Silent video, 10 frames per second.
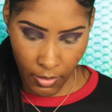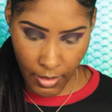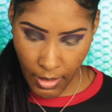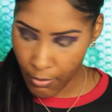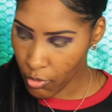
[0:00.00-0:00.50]

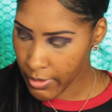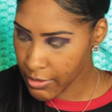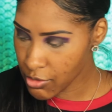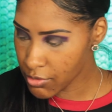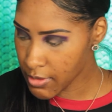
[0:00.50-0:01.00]
Then I'm
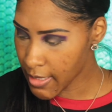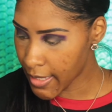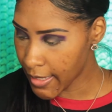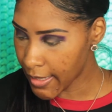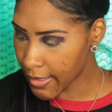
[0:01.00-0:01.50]
going to
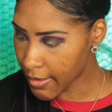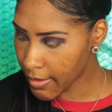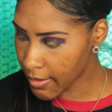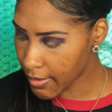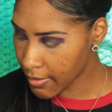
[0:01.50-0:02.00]
take